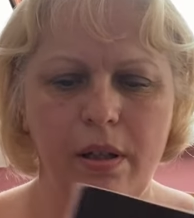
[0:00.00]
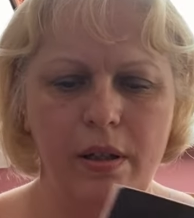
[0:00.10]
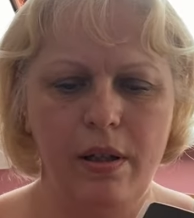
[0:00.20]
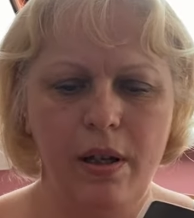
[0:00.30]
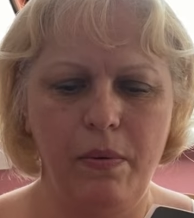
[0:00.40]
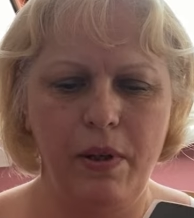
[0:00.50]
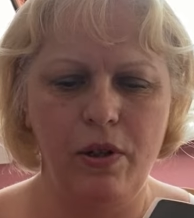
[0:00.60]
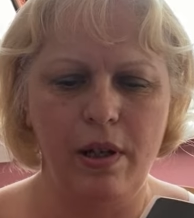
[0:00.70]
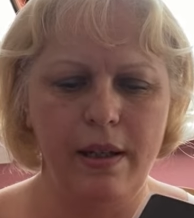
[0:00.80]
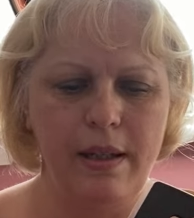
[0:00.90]
to know which
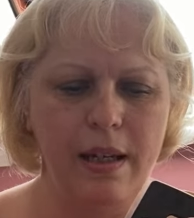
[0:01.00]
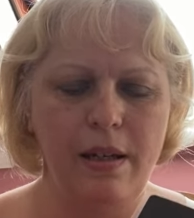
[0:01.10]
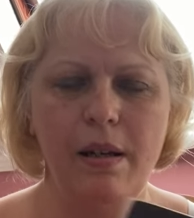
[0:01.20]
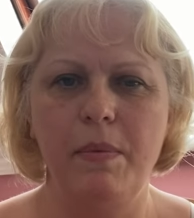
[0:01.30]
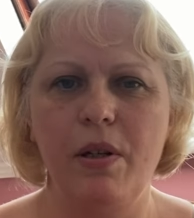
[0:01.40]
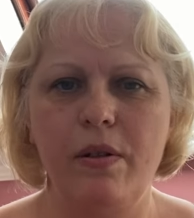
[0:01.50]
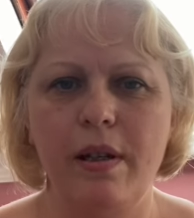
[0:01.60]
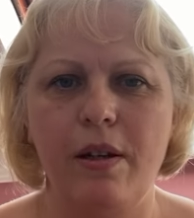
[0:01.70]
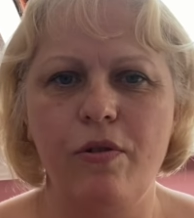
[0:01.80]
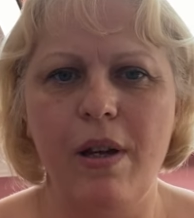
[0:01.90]
size needle I'm using.
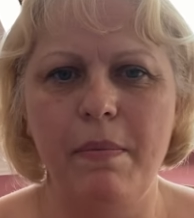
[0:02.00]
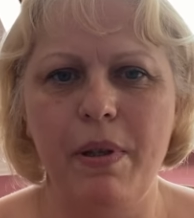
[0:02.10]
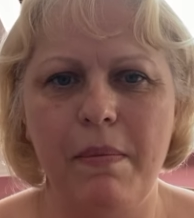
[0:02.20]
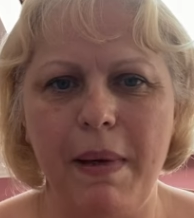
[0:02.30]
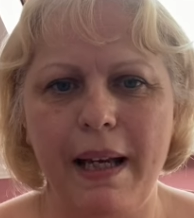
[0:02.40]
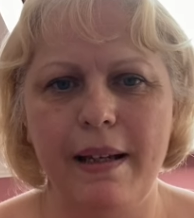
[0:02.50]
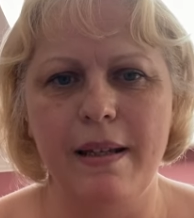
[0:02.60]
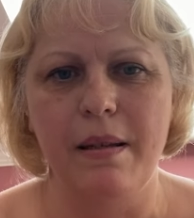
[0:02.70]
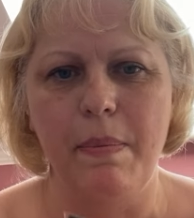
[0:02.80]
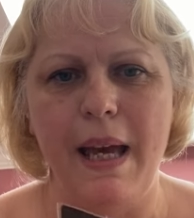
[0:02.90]
I try and put them back
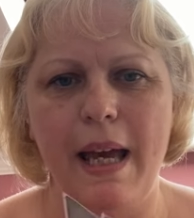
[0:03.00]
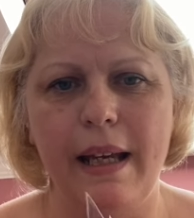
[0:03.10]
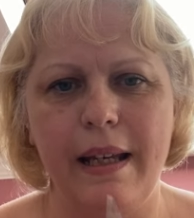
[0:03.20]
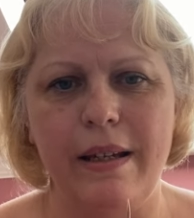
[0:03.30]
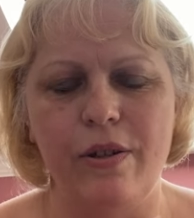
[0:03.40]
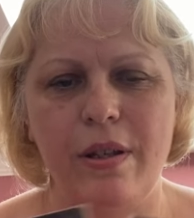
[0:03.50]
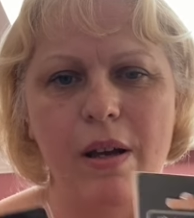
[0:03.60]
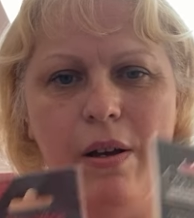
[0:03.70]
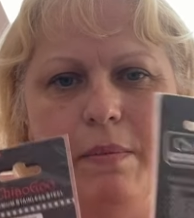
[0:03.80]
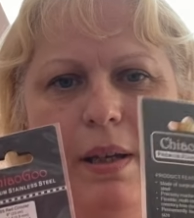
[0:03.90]
into the bag each
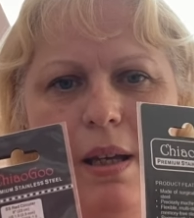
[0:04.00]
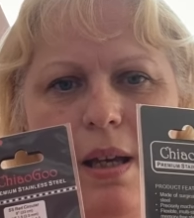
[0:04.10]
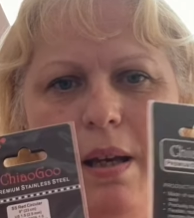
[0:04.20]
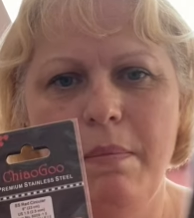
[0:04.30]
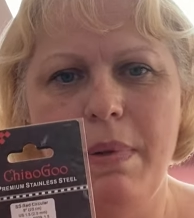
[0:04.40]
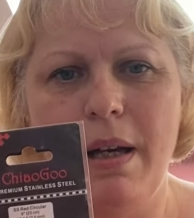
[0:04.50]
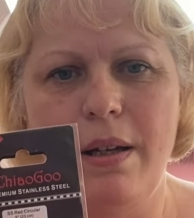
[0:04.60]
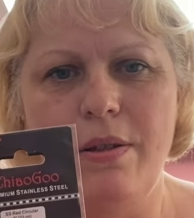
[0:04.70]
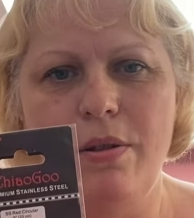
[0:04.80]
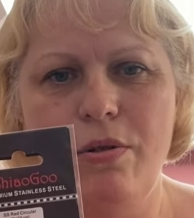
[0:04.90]
time, but I
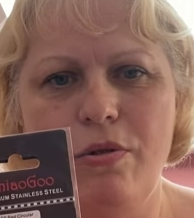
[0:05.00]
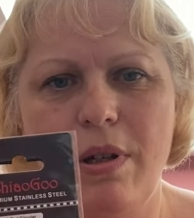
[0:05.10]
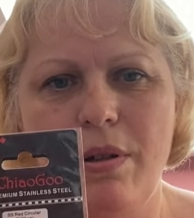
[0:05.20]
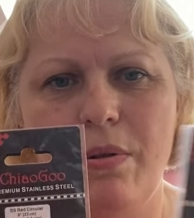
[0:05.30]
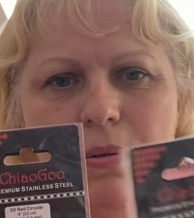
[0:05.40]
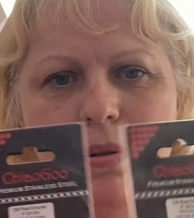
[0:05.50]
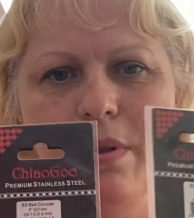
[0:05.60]
do struggle